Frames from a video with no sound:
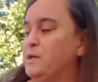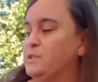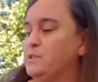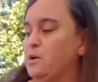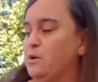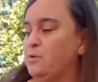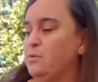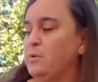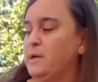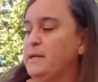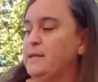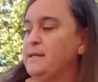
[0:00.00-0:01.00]
So
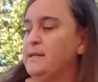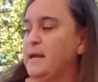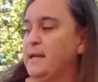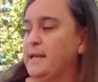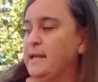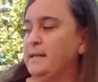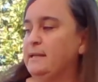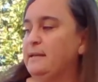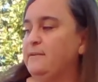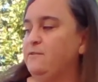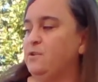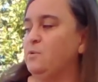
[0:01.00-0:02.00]
again,
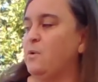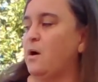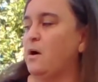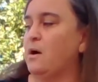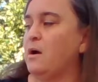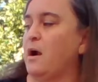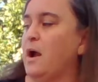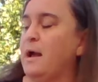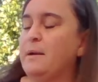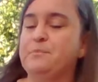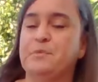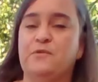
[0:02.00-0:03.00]
if you
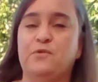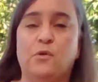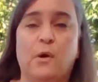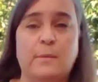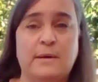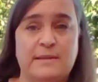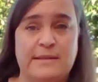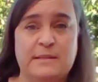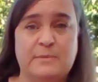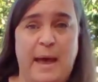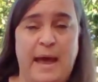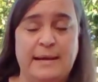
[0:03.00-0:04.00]
got one of these
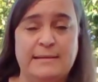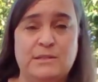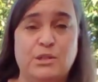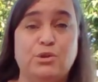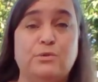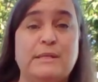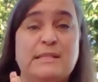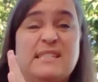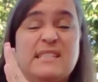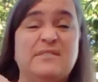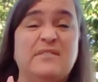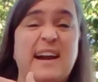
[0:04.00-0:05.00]
bags, you need to
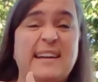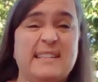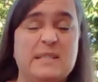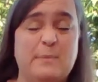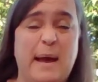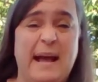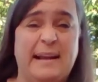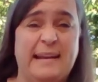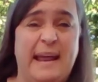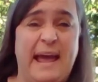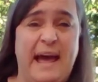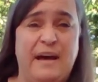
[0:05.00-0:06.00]
divide this bag in
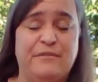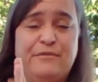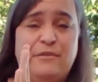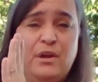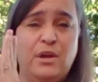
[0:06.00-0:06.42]
half.